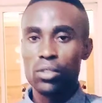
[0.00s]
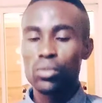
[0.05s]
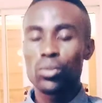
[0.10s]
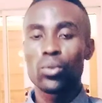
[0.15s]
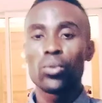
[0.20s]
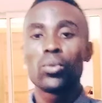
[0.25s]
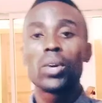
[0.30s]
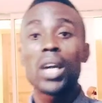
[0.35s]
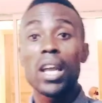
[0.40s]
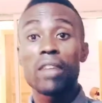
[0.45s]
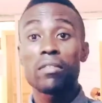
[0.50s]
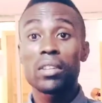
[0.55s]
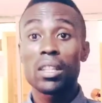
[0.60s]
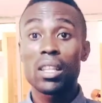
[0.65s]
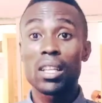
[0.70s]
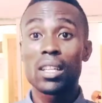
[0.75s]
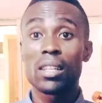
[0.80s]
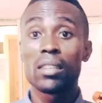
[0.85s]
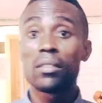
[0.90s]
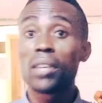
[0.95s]
No,
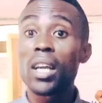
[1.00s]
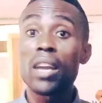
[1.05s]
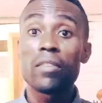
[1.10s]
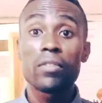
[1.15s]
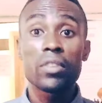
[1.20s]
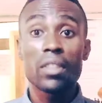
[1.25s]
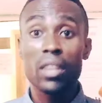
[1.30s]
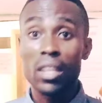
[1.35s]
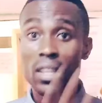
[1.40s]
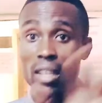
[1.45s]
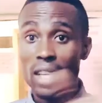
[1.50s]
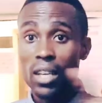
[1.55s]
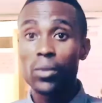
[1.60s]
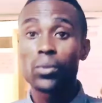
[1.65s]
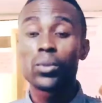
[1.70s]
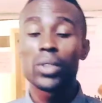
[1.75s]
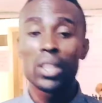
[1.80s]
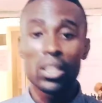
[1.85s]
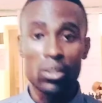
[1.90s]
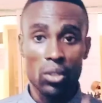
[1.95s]
everything now
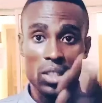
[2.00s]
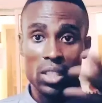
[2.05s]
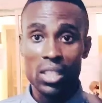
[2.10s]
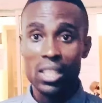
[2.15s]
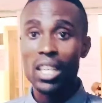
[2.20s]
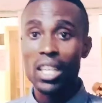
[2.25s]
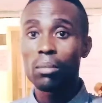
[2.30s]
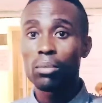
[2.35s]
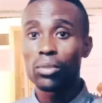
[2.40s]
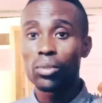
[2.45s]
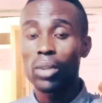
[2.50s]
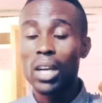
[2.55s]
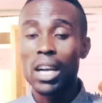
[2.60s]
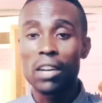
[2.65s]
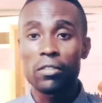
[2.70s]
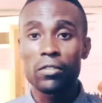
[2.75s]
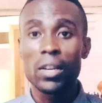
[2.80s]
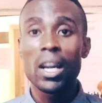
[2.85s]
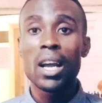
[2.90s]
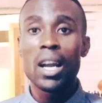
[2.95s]
is on the table.
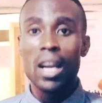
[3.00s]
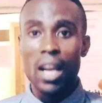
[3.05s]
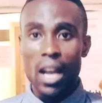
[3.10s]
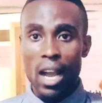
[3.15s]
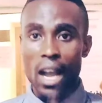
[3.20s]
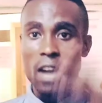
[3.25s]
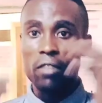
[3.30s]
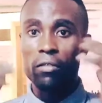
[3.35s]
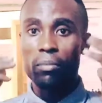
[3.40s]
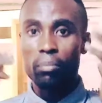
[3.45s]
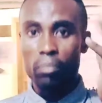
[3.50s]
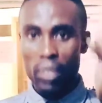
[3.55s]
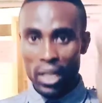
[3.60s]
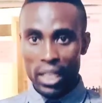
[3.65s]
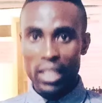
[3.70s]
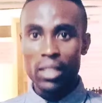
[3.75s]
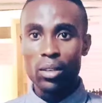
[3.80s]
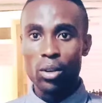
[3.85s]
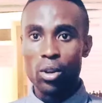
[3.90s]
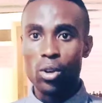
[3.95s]
I've
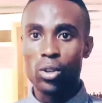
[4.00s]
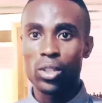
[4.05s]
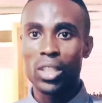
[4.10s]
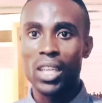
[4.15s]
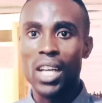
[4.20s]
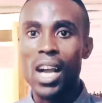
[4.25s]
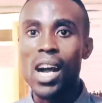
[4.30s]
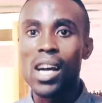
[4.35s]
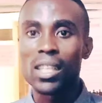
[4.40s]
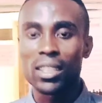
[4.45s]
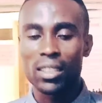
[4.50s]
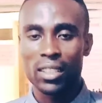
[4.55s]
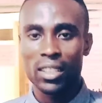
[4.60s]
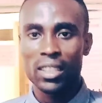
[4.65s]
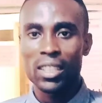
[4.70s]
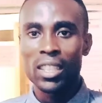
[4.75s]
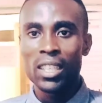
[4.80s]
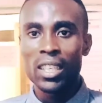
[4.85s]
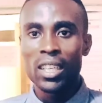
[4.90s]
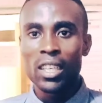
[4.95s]
played all the cards
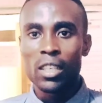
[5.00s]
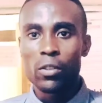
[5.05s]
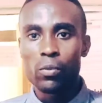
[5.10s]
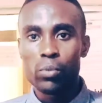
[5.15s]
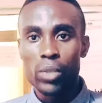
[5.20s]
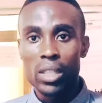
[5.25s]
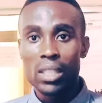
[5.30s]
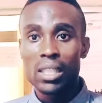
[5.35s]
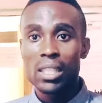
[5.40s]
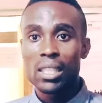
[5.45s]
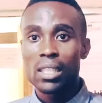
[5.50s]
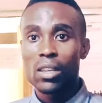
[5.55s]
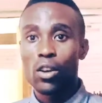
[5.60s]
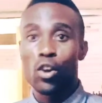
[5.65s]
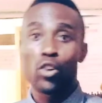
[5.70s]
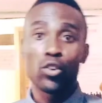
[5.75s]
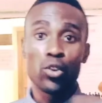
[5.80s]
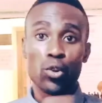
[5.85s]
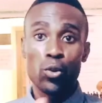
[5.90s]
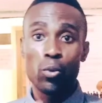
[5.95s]
with
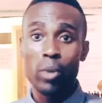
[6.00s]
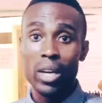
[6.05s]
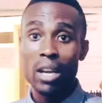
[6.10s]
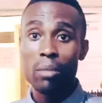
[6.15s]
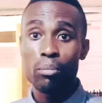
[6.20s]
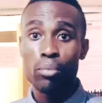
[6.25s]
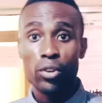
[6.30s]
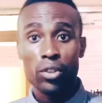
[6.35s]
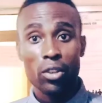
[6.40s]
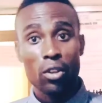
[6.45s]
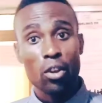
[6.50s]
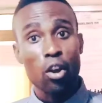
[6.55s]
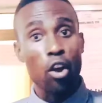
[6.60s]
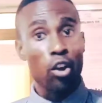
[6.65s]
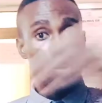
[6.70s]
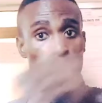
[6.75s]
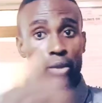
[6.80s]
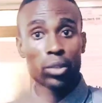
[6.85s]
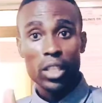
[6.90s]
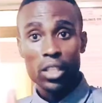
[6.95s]
Ogu. When I brought
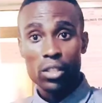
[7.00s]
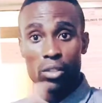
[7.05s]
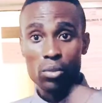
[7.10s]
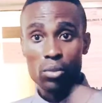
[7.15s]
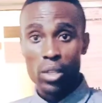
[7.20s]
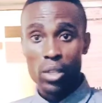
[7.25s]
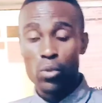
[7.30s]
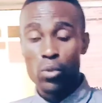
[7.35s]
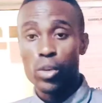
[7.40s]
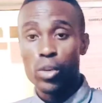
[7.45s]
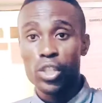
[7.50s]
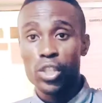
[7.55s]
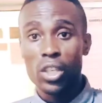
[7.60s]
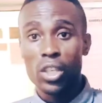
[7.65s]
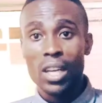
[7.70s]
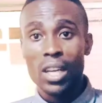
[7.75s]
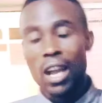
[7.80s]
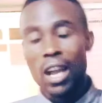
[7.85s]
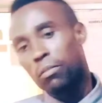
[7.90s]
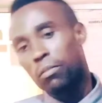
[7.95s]
Ogu into the
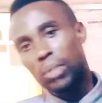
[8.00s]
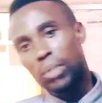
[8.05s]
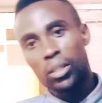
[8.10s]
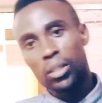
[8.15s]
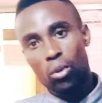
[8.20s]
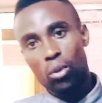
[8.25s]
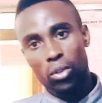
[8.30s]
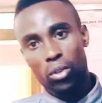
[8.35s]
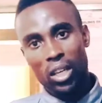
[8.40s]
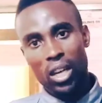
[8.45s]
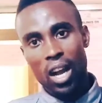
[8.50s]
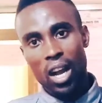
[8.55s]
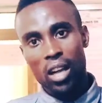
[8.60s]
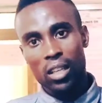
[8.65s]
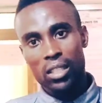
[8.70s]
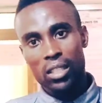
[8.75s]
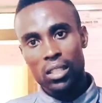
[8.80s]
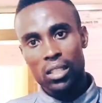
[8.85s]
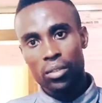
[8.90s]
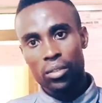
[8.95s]
equation, I've played all the
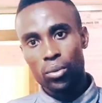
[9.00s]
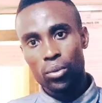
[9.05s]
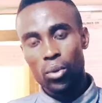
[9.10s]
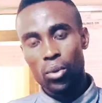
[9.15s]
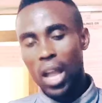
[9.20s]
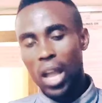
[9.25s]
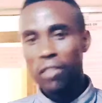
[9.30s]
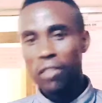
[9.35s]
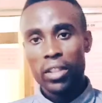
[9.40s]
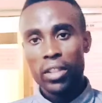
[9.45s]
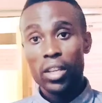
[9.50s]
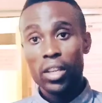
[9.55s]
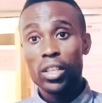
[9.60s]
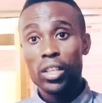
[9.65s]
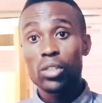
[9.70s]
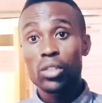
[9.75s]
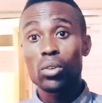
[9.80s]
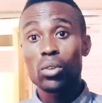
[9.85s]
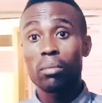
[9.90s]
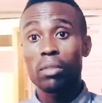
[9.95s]
cards. So everything you need
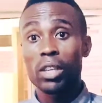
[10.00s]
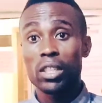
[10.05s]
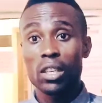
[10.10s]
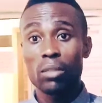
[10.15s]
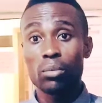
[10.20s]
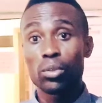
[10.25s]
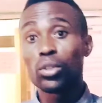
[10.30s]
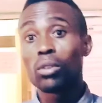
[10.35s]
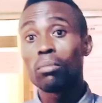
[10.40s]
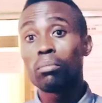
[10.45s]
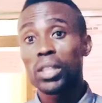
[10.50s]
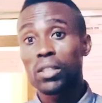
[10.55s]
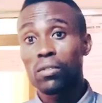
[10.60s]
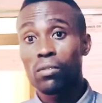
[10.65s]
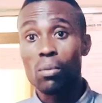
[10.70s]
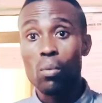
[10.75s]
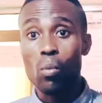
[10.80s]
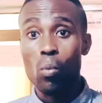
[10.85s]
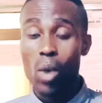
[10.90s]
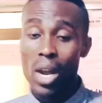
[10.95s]
to know about Igbo numbers
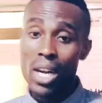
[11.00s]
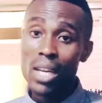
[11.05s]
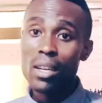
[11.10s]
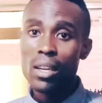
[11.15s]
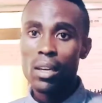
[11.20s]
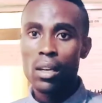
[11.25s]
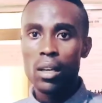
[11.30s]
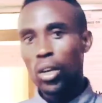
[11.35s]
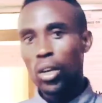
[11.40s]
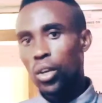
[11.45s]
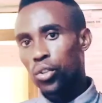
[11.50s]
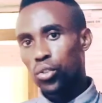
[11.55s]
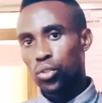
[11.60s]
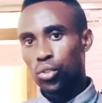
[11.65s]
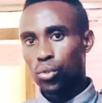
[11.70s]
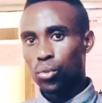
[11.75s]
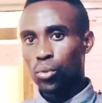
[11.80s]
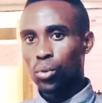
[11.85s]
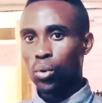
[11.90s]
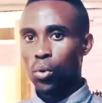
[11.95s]
from 1
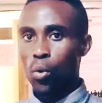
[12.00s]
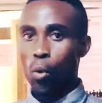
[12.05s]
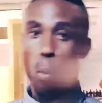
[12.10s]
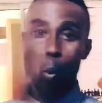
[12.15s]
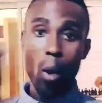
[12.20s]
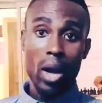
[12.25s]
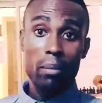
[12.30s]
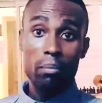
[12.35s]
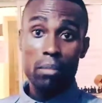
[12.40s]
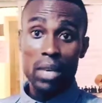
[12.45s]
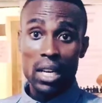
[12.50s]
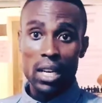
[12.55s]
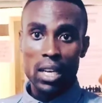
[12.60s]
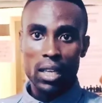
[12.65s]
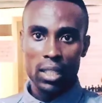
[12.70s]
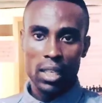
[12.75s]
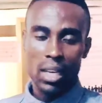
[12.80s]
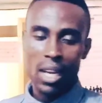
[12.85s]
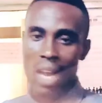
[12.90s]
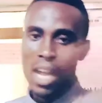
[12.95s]
to 1
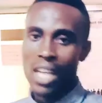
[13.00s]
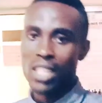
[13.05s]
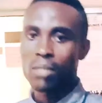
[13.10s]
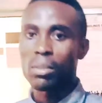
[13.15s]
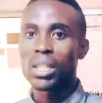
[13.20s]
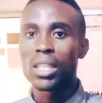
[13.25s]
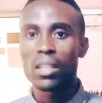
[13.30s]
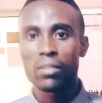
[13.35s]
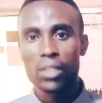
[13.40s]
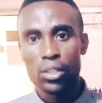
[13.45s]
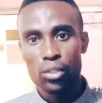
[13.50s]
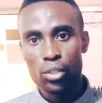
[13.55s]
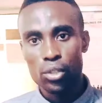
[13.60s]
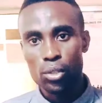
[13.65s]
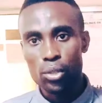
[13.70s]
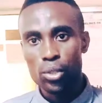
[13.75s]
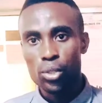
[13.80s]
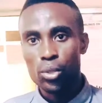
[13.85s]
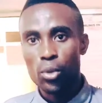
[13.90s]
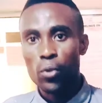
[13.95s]
million has been given to you.
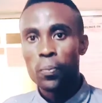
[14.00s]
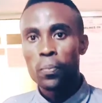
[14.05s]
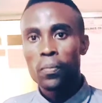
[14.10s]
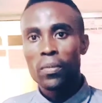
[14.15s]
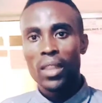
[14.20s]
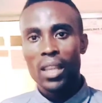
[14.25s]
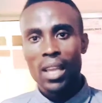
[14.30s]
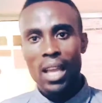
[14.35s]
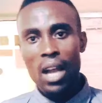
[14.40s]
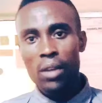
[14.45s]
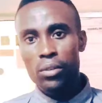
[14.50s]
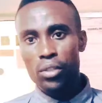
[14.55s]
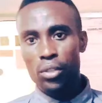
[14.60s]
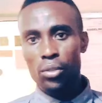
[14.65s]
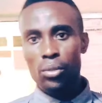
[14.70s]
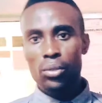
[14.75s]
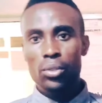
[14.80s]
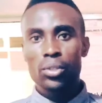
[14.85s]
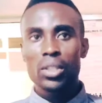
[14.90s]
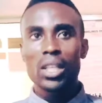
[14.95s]
So how do
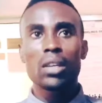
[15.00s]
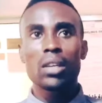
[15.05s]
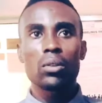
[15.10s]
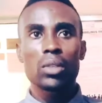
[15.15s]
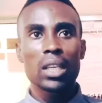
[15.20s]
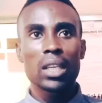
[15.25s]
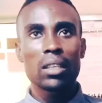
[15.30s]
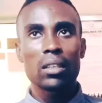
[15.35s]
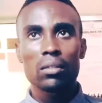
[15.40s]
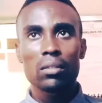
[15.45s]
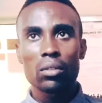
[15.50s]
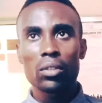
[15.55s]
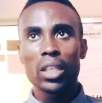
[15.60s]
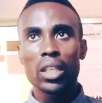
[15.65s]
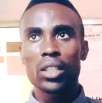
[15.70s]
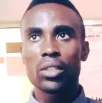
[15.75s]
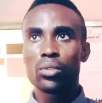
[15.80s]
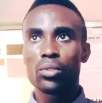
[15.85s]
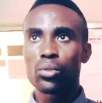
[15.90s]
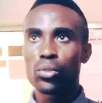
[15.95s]
you say, okay,
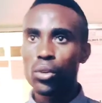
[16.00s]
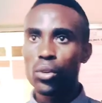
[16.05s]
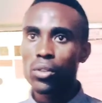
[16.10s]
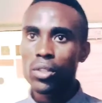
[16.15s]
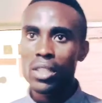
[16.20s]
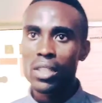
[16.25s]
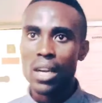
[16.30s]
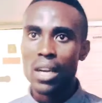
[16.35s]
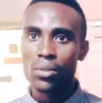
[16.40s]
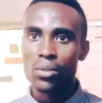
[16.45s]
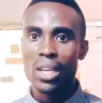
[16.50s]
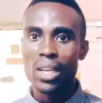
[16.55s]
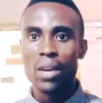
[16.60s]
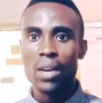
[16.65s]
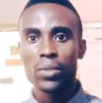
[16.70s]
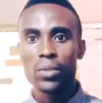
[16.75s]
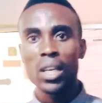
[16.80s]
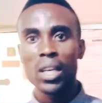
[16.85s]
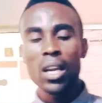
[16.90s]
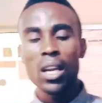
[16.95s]
you told us how to
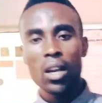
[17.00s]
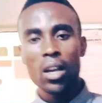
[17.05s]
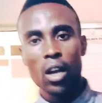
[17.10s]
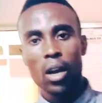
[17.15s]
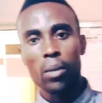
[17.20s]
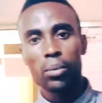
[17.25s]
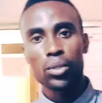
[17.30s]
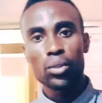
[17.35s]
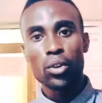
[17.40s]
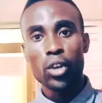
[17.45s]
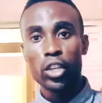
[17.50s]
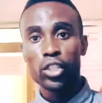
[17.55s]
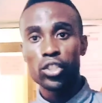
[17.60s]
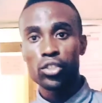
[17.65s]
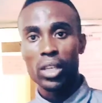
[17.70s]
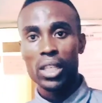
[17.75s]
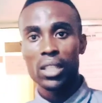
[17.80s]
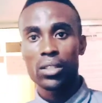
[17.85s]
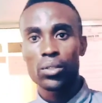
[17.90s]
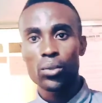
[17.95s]
count up to
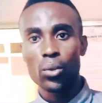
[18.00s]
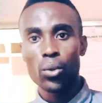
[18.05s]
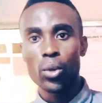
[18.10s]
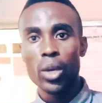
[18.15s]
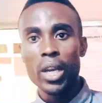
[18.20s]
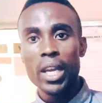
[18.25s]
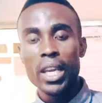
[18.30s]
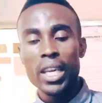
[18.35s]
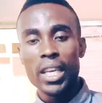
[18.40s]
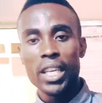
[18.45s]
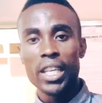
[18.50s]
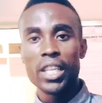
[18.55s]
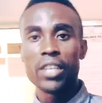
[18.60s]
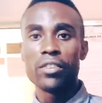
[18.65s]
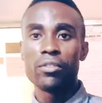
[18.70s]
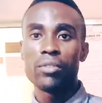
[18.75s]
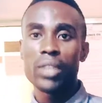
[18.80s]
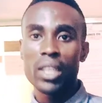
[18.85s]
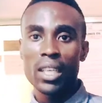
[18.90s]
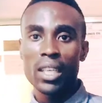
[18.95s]
100. So
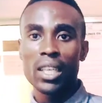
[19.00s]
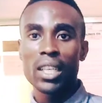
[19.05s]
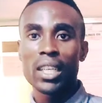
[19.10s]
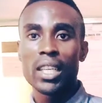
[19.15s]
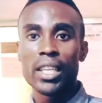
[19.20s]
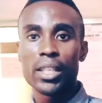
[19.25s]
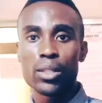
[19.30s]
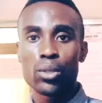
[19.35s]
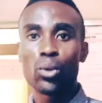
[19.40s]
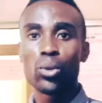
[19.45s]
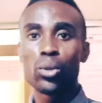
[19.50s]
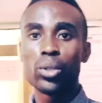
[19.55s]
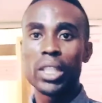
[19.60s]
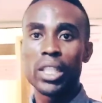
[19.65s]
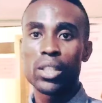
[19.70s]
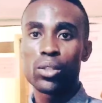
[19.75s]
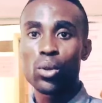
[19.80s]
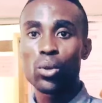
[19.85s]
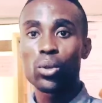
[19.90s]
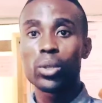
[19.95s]
Iri, Itolu,
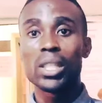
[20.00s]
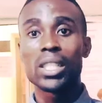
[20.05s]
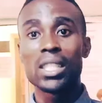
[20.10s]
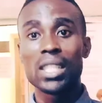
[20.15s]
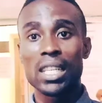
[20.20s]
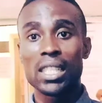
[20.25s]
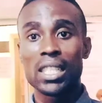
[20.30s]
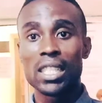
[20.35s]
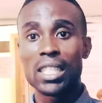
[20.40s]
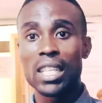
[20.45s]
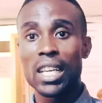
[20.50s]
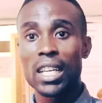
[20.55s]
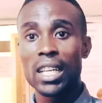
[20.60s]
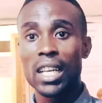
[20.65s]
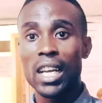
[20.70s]
Itolu is 99.